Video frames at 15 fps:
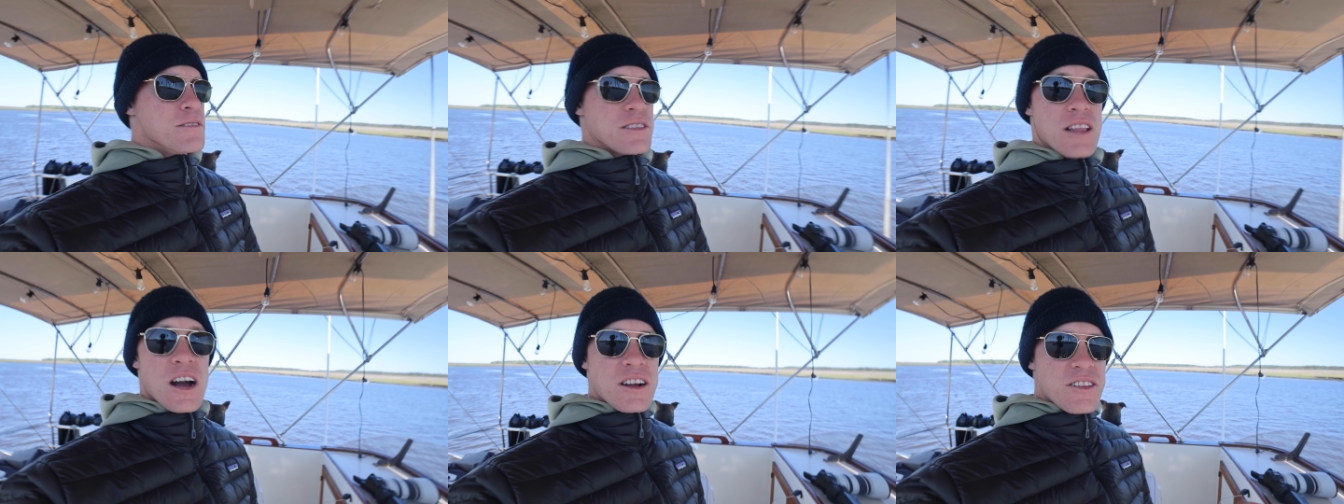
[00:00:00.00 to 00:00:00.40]

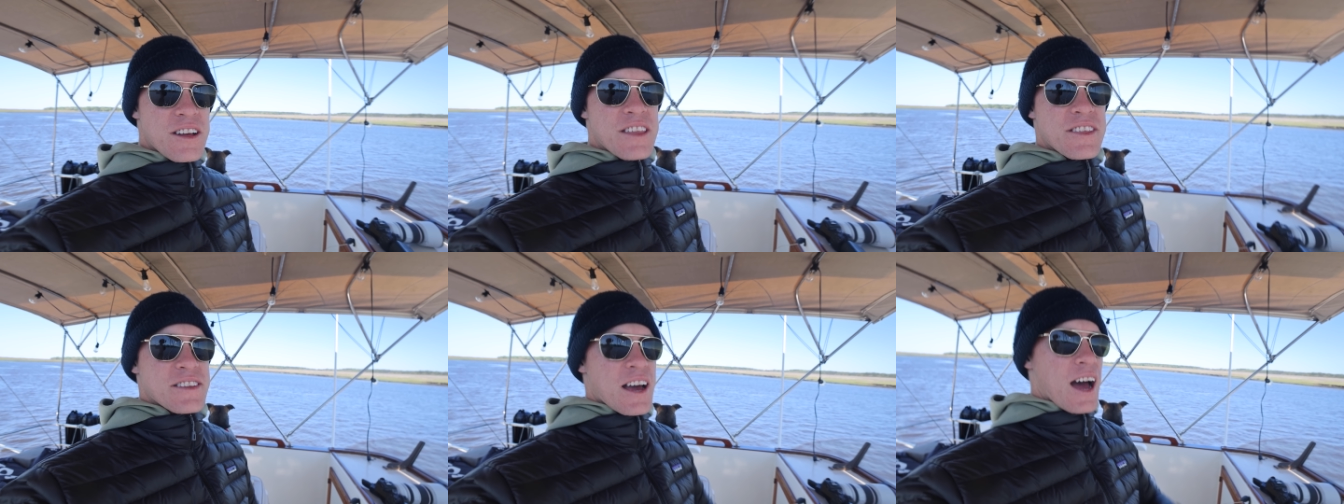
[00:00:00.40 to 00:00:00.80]

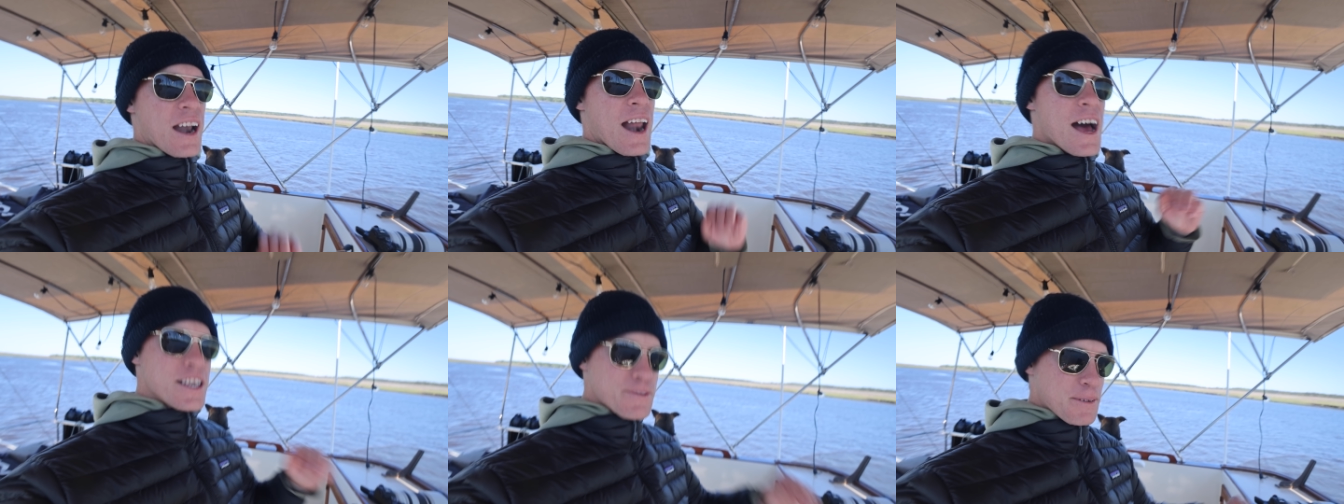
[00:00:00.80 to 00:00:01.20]
Luckily the
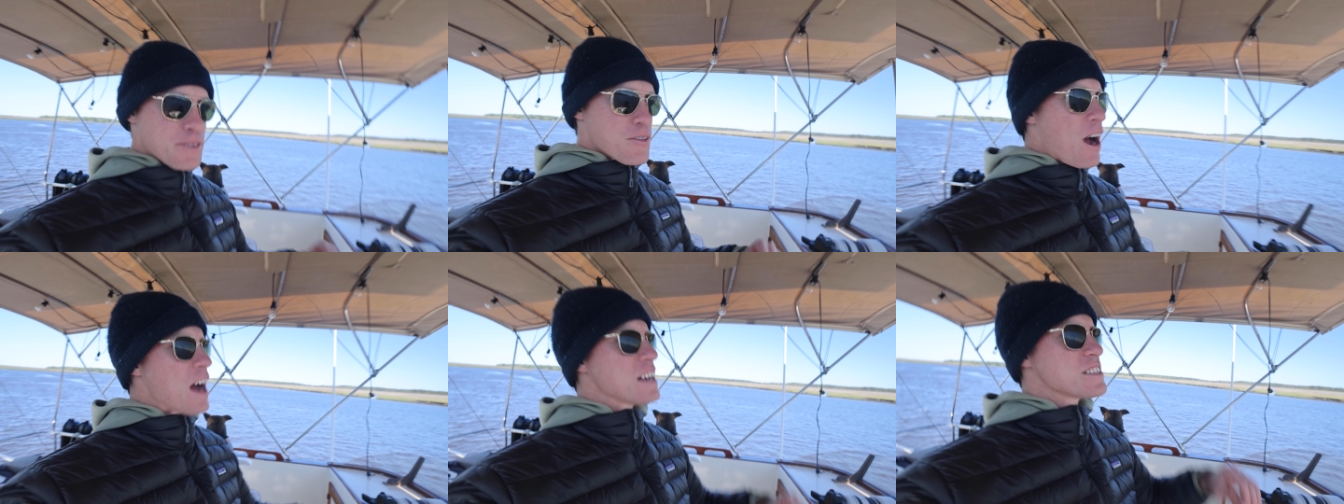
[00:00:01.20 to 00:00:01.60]
tide has
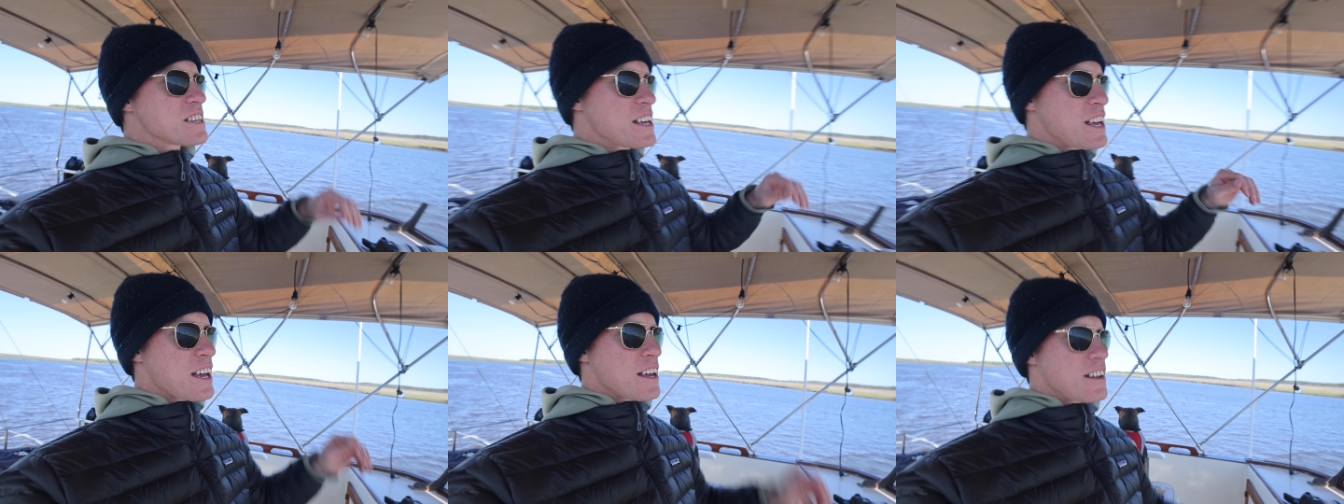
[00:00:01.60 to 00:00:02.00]
been
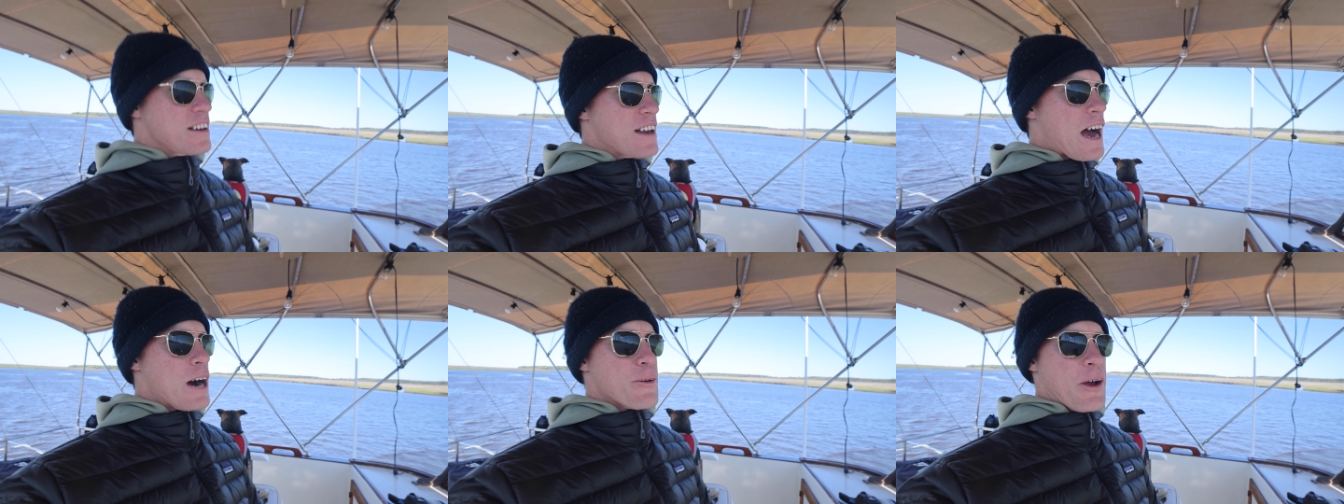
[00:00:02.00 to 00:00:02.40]
rising.
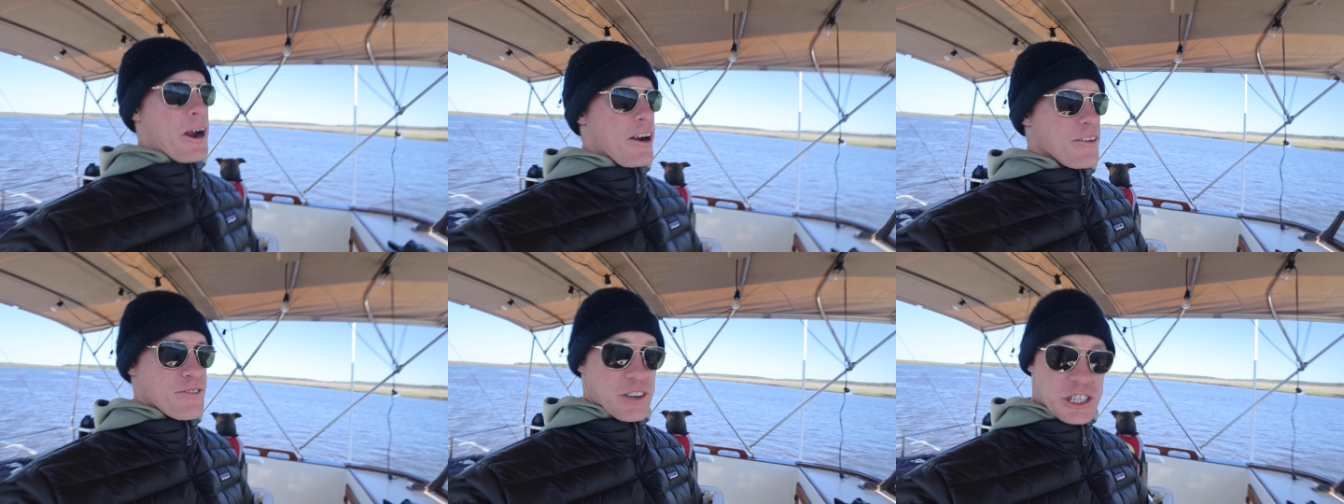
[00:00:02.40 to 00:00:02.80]
Now we
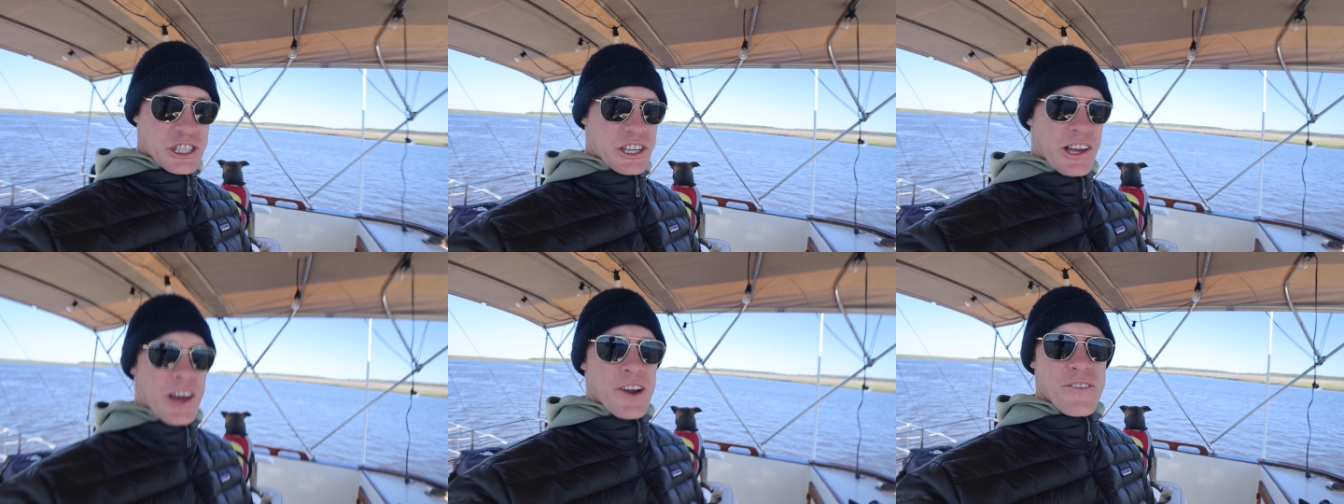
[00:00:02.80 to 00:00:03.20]
are
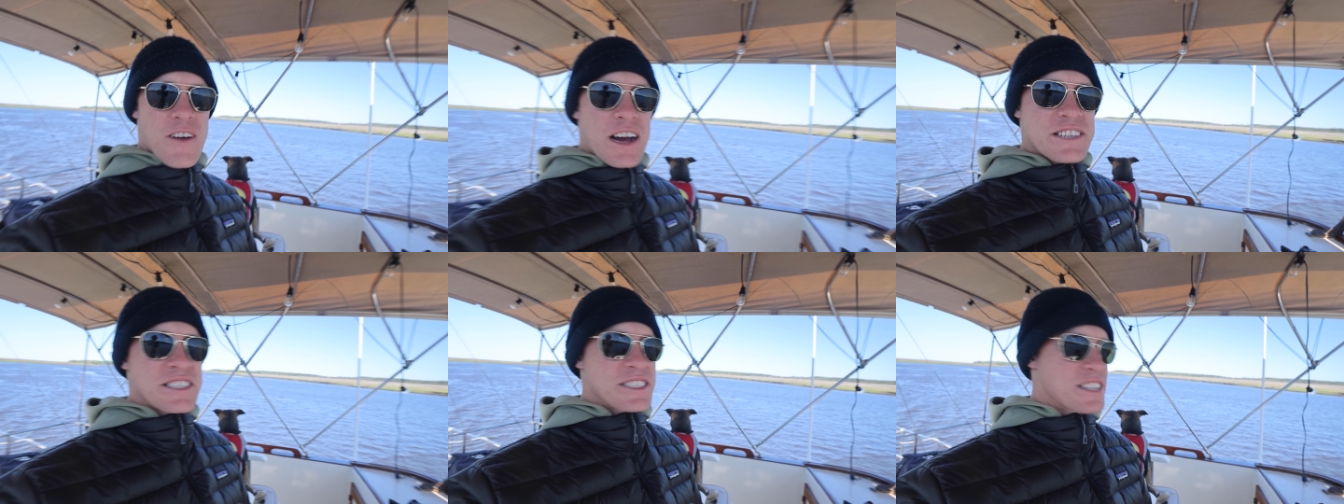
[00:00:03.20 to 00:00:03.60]
officially on a
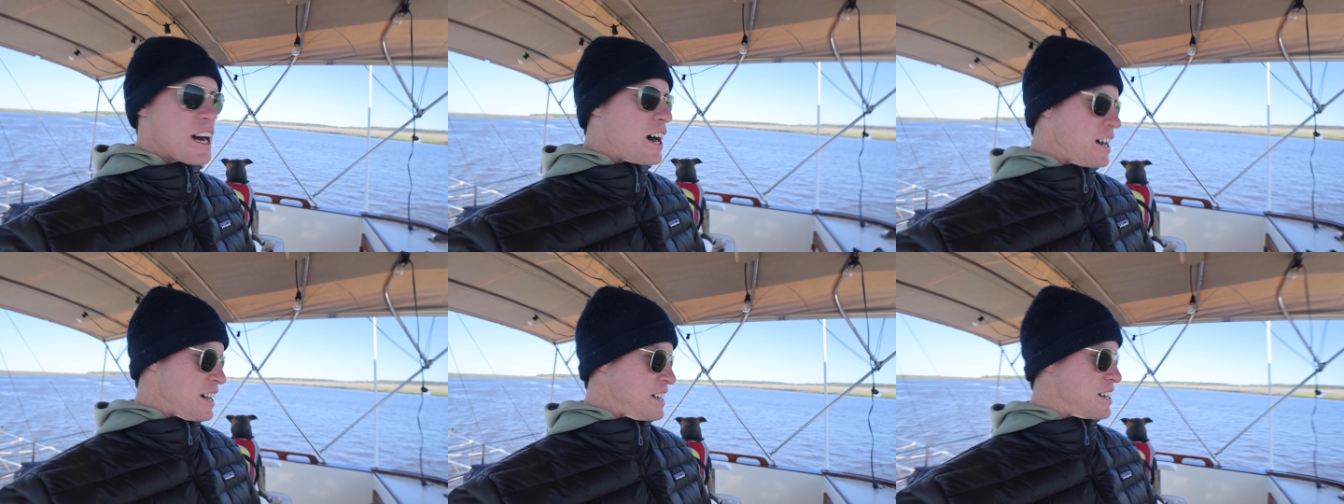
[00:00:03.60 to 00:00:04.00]
rising
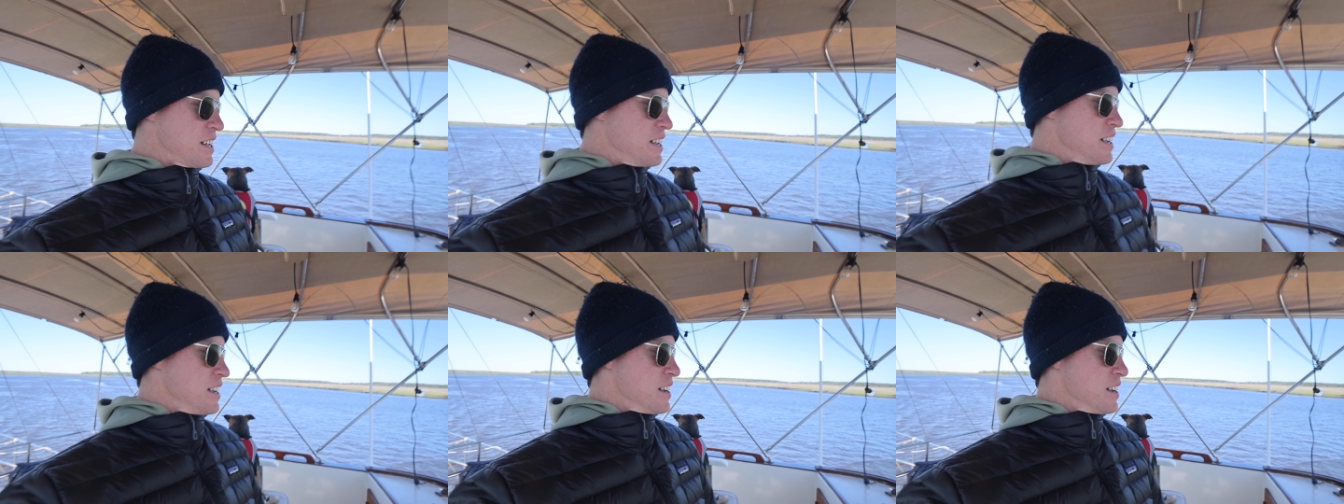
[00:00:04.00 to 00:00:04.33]
tide.